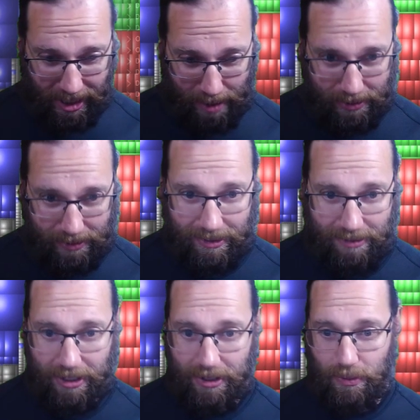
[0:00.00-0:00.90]
up
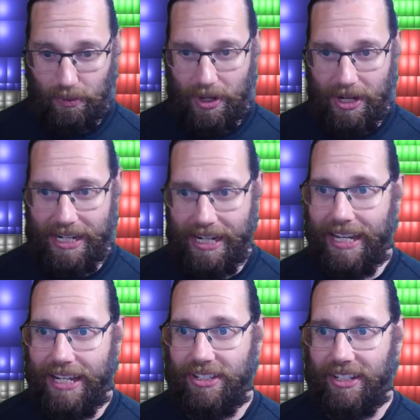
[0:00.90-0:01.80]

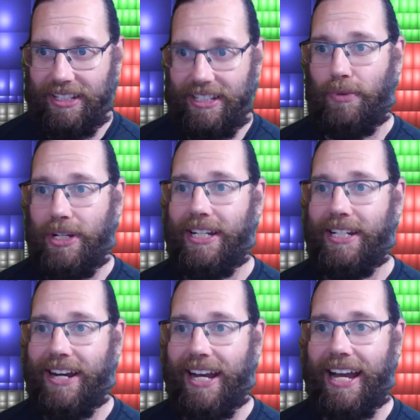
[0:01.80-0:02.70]
WinDIS,
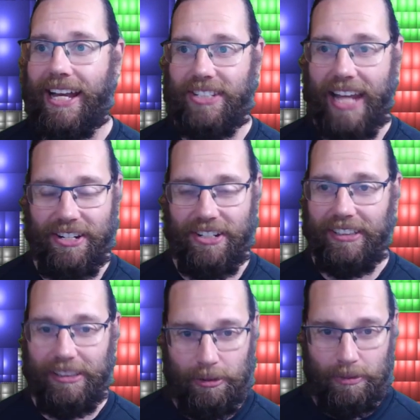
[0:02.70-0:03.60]
WinDirStat,
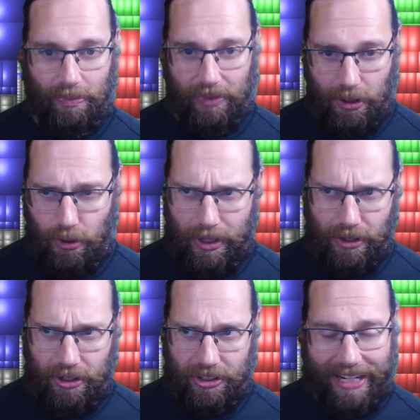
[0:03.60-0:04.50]
or
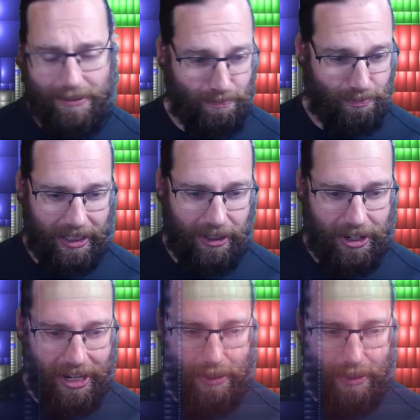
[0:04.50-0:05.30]
Windows stat, loaded up